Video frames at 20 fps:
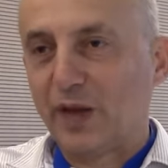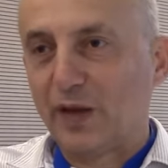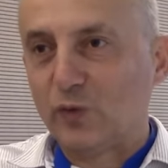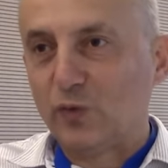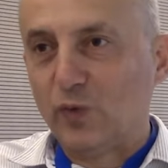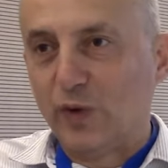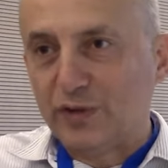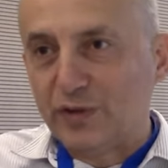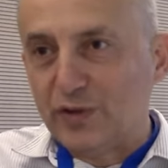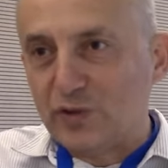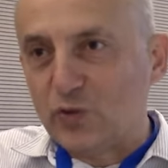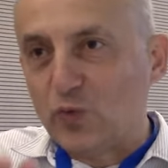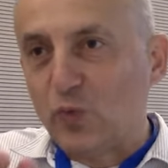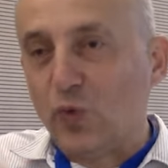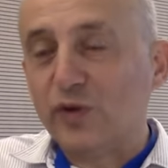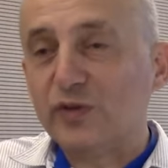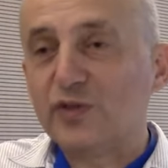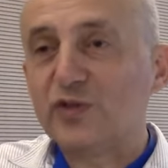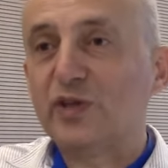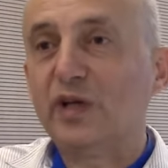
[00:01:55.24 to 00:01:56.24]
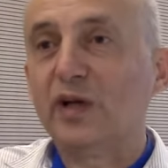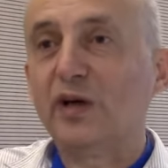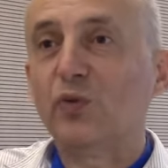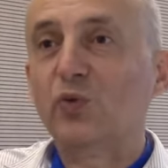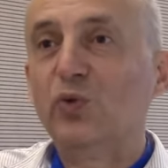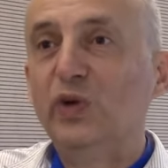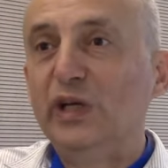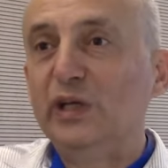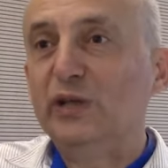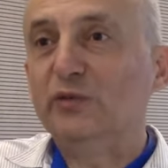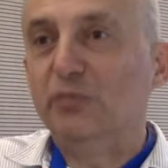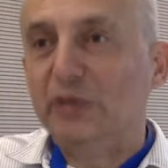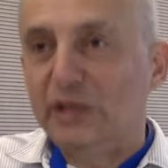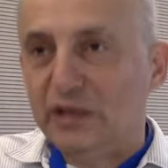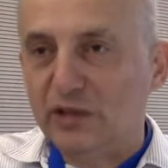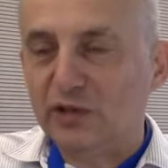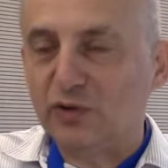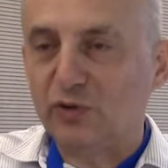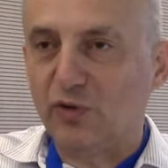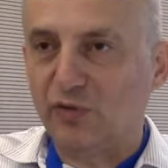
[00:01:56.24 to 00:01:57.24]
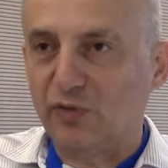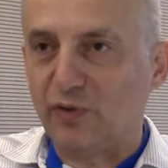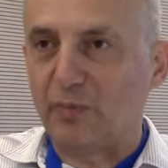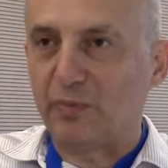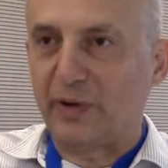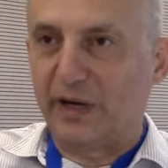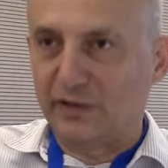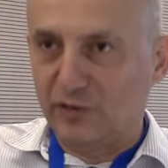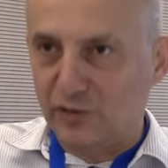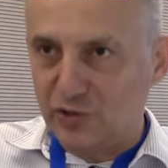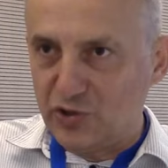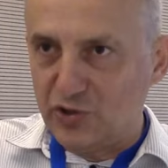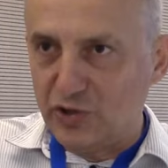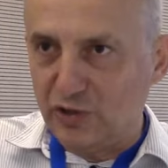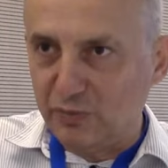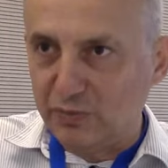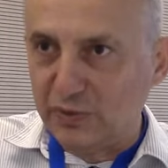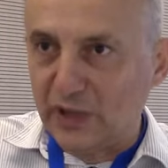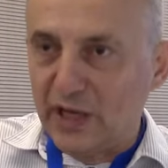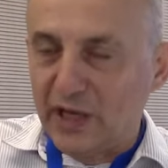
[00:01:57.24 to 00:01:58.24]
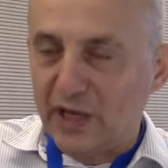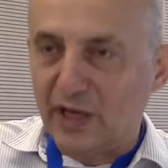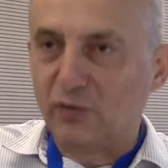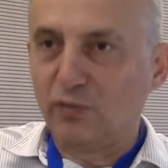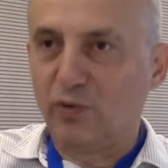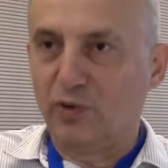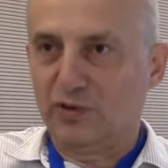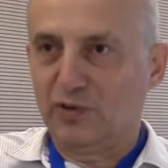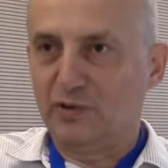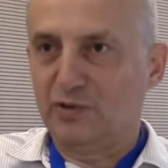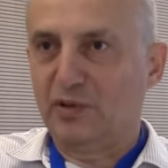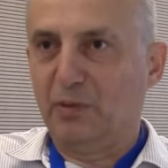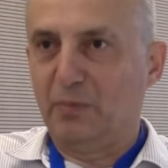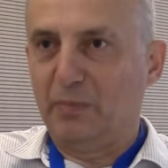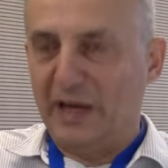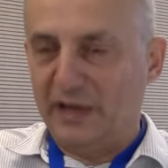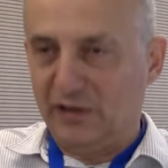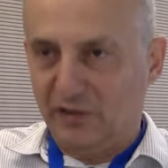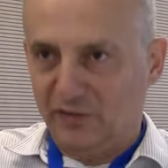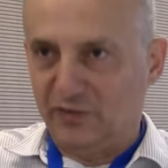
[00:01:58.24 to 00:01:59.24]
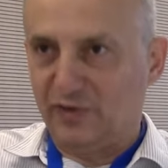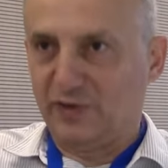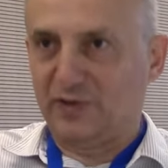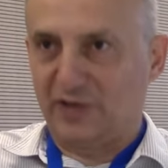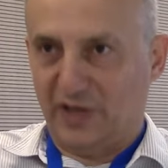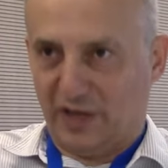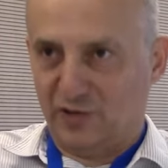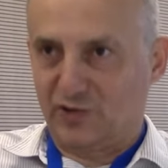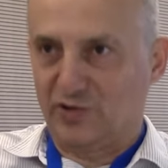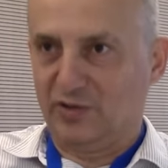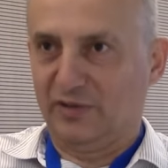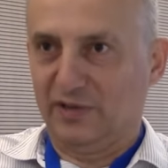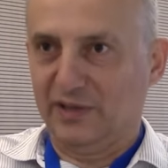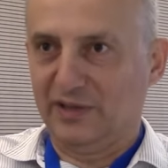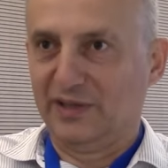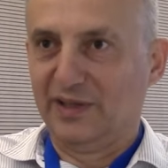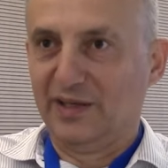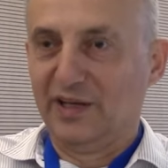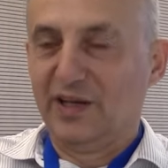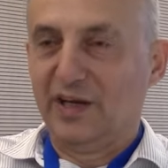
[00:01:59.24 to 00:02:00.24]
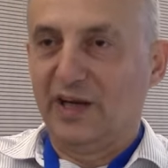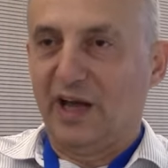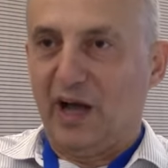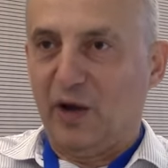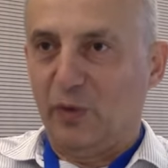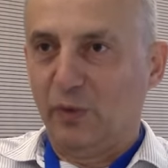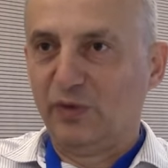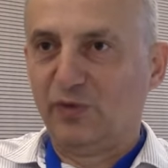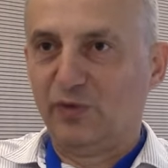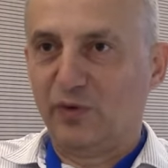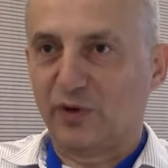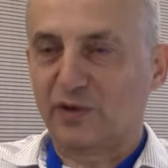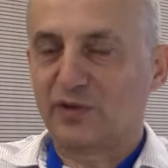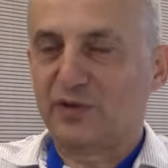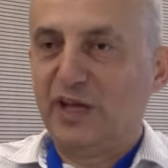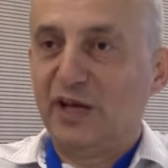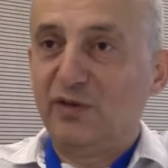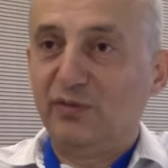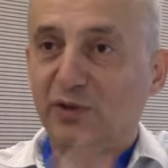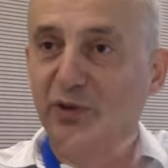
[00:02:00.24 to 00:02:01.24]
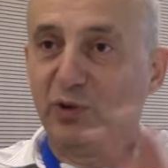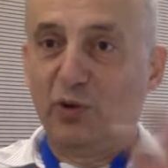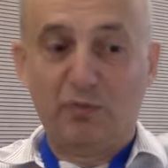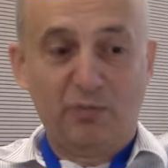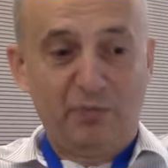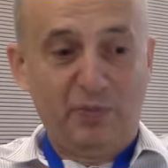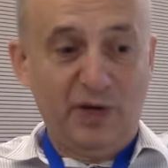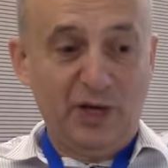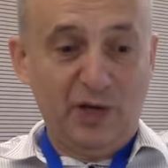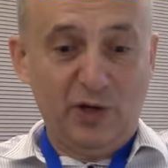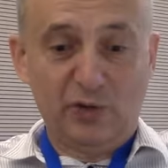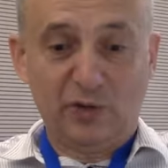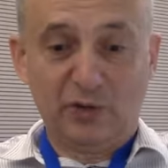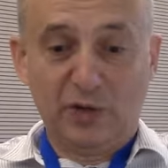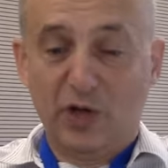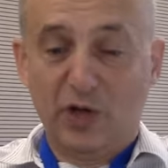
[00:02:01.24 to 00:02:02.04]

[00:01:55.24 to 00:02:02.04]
what's the real meaning of apprenticeship, and what are the benefits actually, how it works. Then we compare,